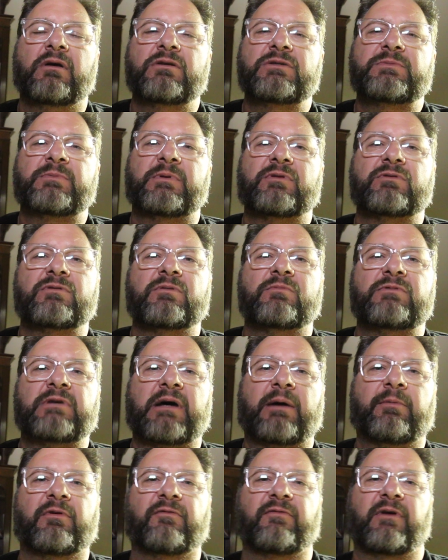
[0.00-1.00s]
Spent some
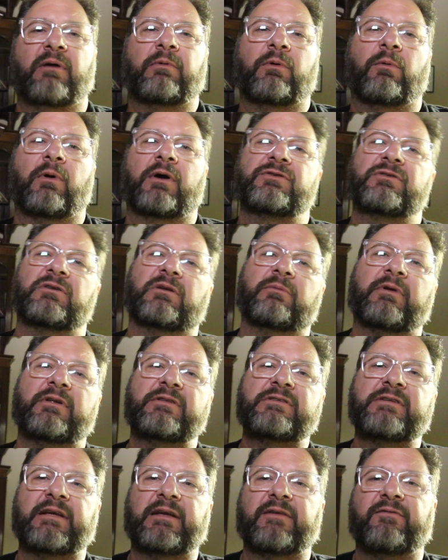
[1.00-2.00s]
time with the family watching a little
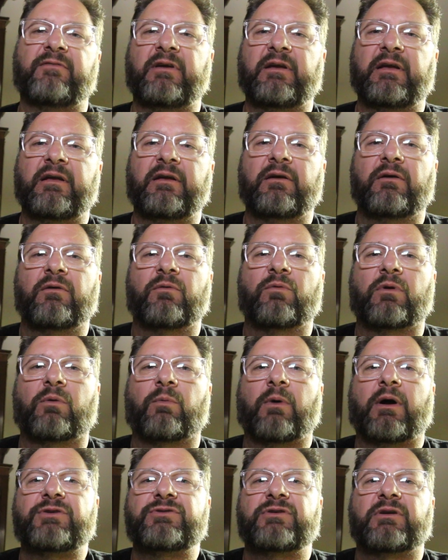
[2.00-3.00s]
bit of T V. We're
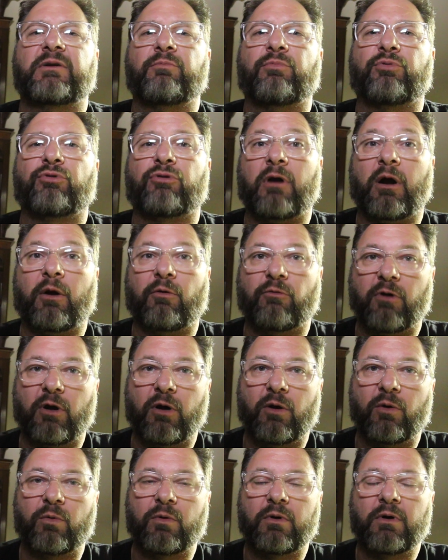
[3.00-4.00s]
watching
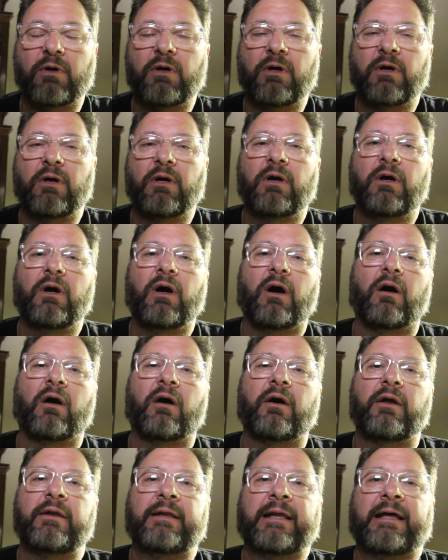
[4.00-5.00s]
Poirot
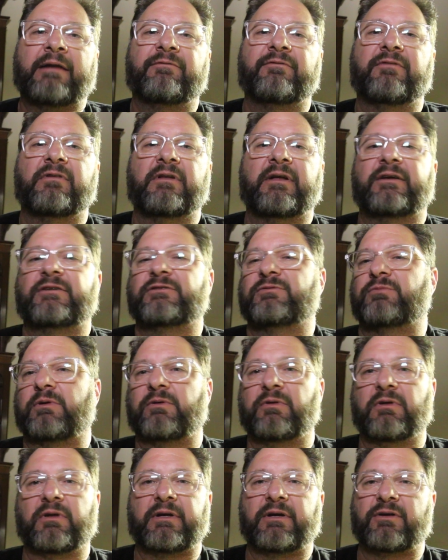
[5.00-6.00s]
on Netflix. We
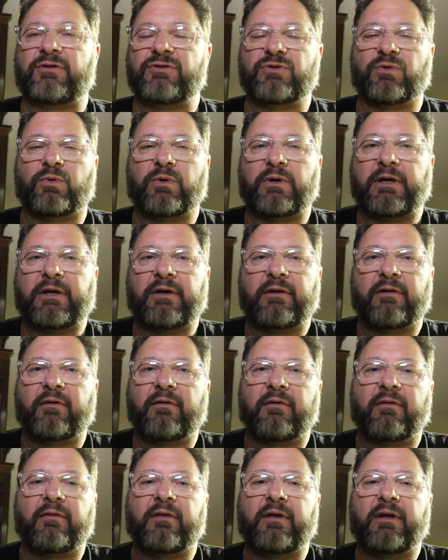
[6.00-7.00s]
really enjoy
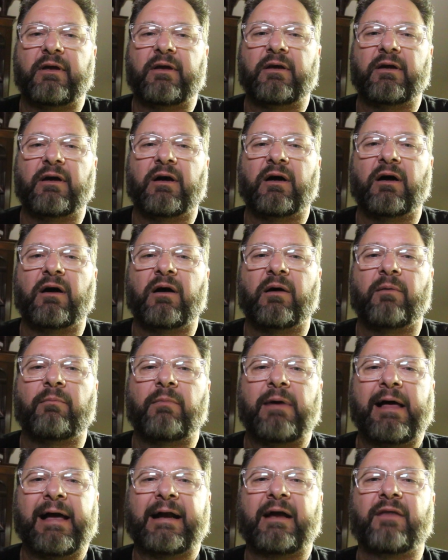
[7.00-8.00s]
the
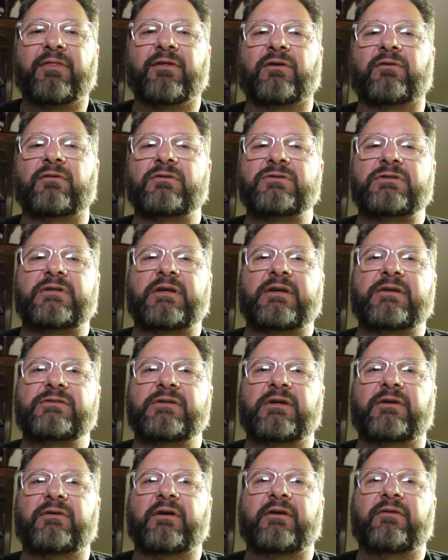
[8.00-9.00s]
um, Agatha Christie
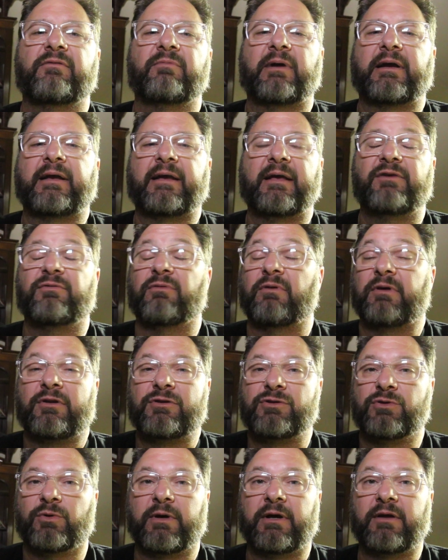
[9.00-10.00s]
series. My kids really
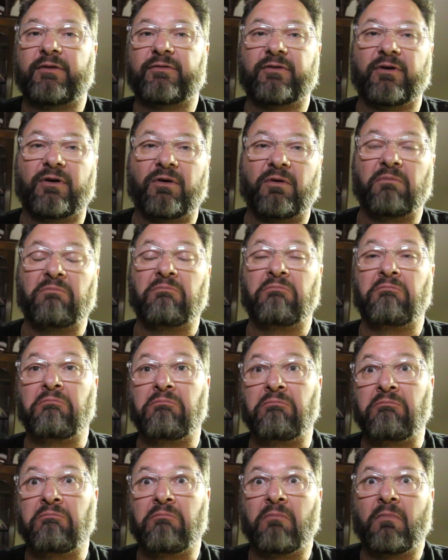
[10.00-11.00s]
enjoy it, so
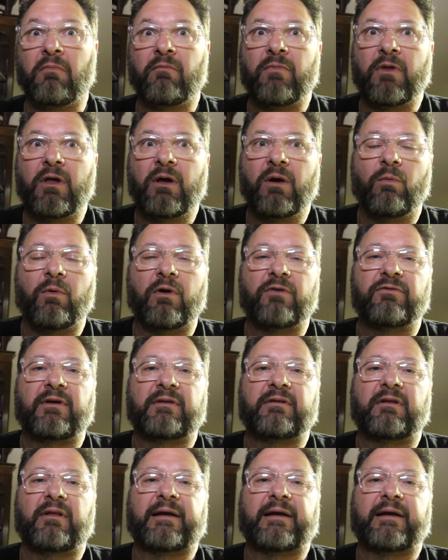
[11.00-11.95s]
what's not to